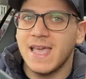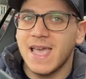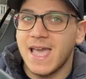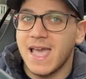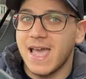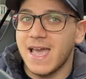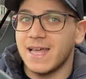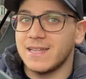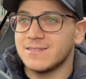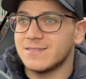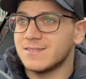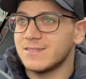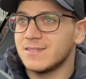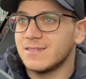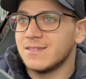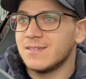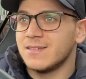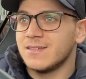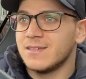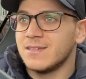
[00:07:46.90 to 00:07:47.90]
and
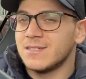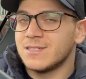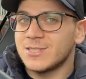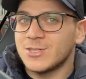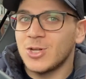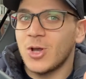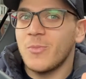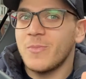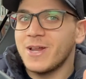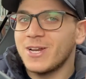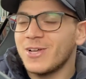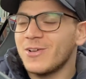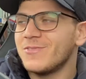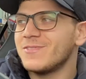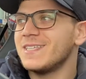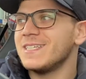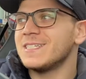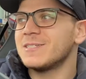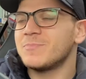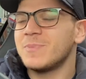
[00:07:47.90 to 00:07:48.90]
so many
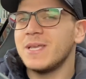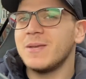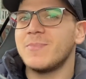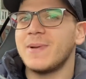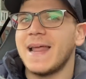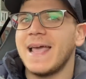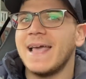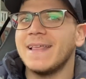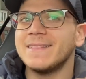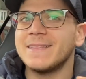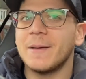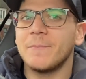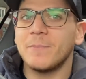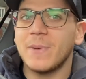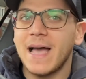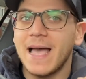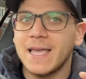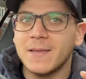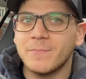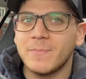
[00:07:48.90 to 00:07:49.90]
of these people end up
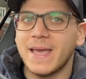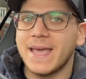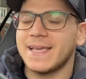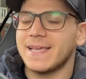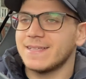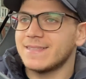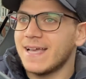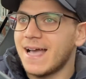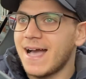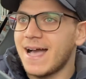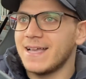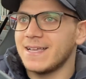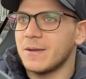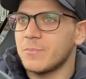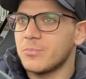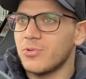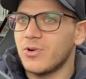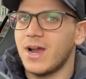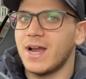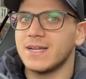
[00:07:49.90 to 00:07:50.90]
buying back at
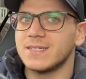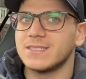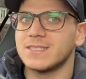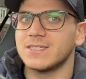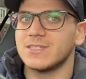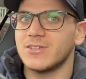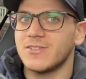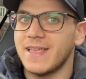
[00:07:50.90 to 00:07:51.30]
higher prices,